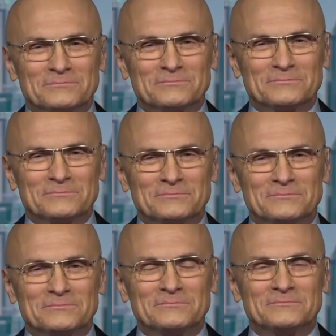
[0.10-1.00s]

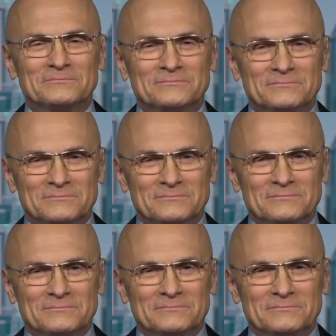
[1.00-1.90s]

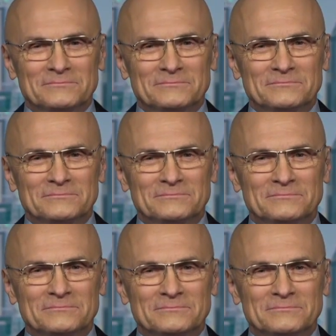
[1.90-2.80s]

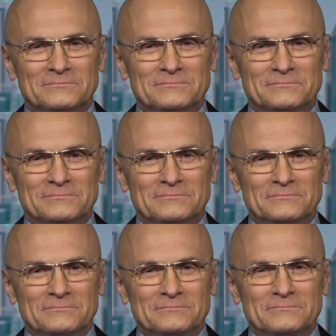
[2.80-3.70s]

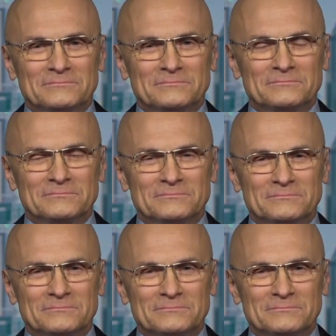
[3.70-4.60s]

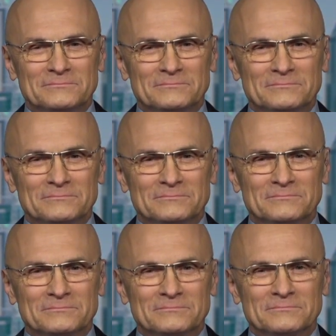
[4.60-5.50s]

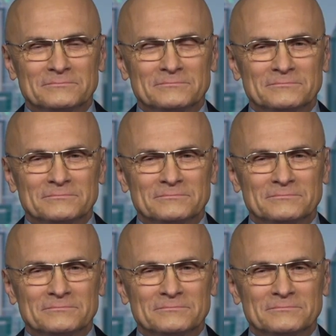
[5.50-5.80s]
(silent)